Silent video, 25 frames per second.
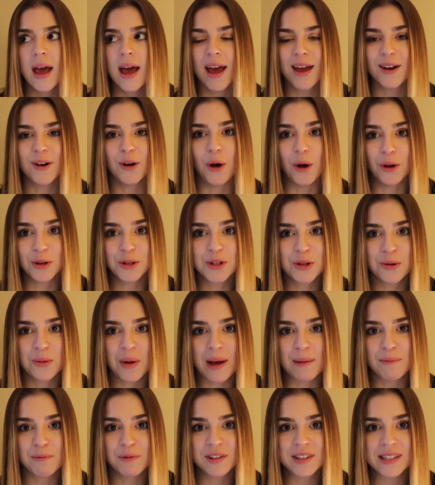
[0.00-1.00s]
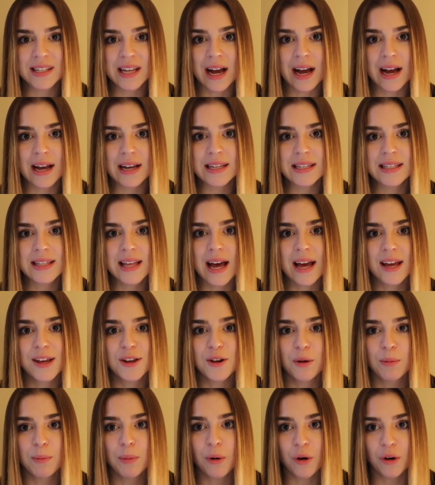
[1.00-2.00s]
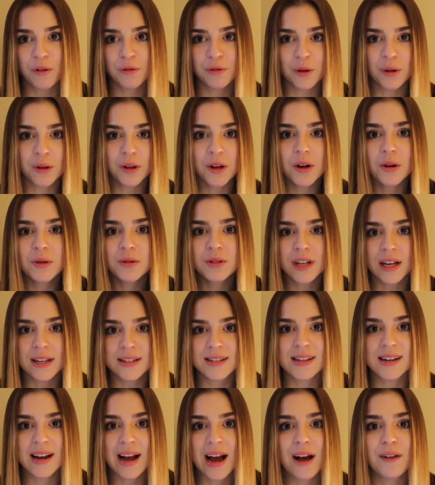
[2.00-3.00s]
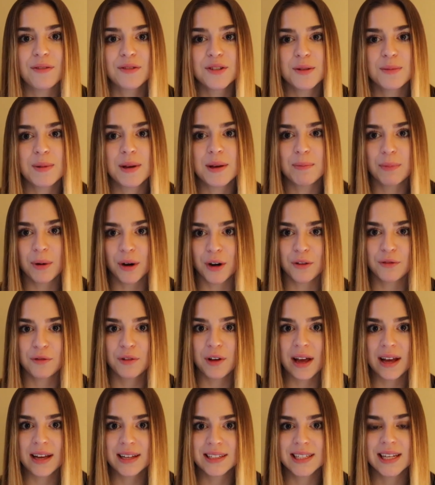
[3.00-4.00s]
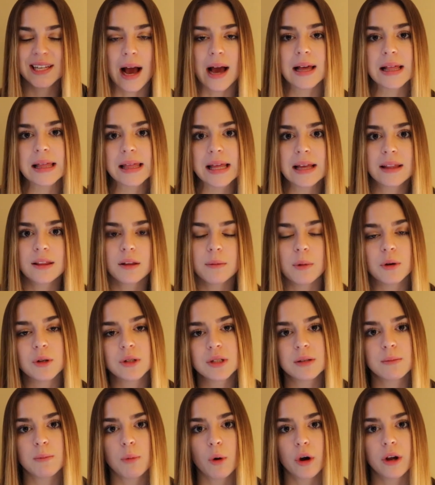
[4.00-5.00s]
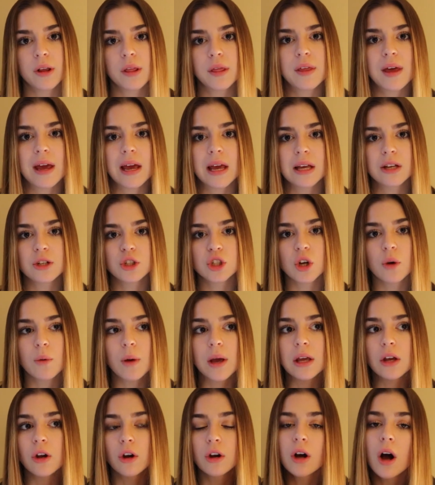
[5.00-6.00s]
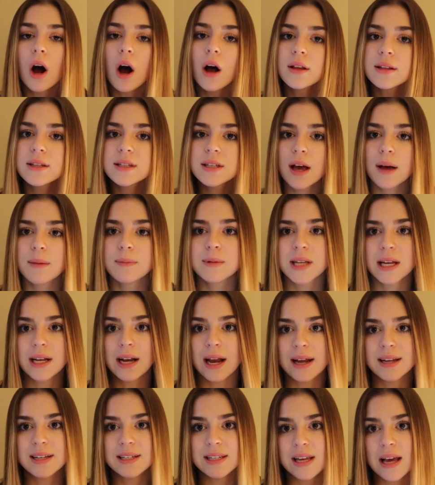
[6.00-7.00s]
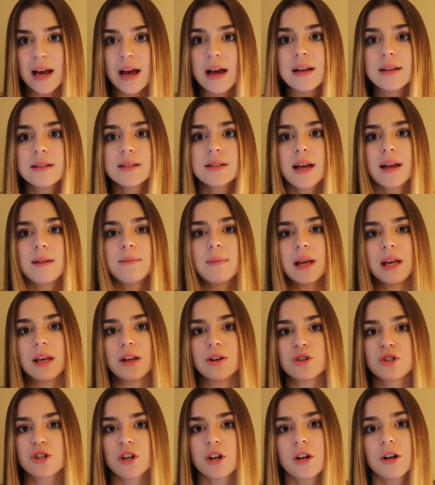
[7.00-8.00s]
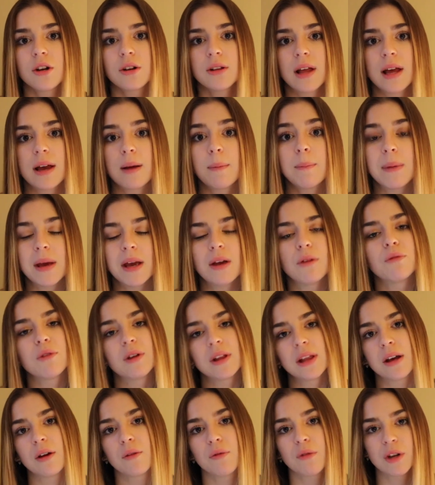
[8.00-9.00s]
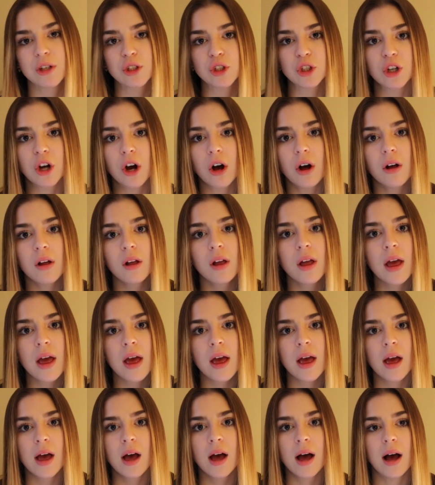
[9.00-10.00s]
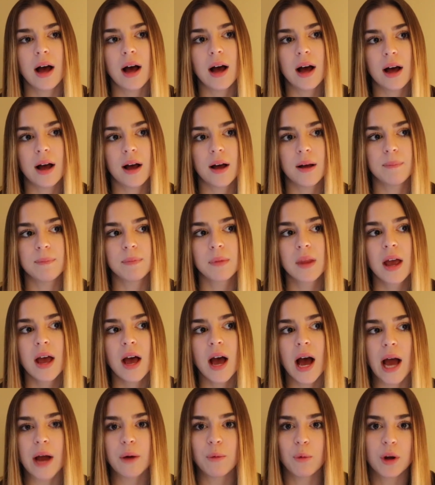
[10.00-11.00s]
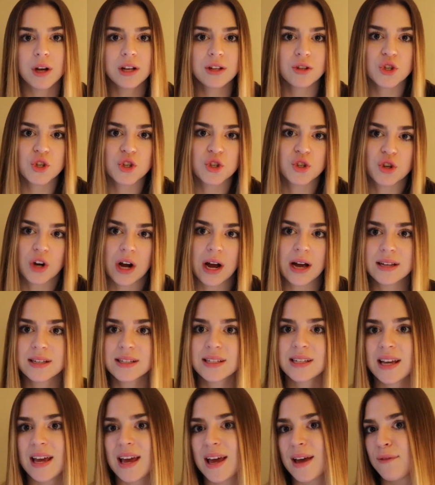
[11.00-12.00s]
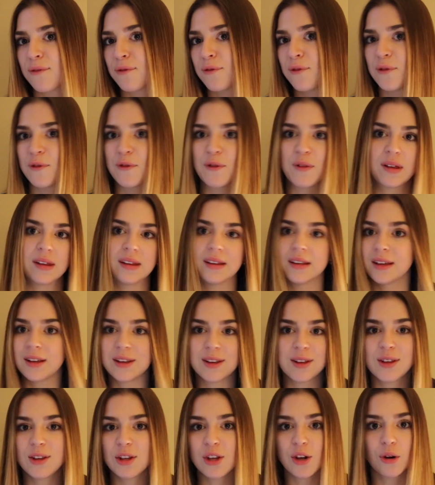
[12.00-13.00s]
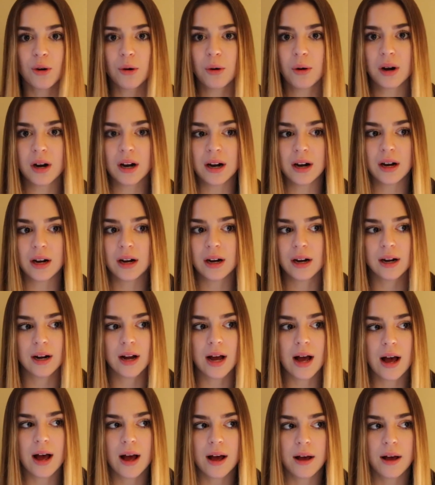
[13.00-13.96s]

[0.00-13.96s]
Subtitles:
and also emphasize that your portfolio doesn't have to be perfect. Like, I think the most important thing is showing your concepts and ideas and making sure you're like being really original. I wouldn't stress if your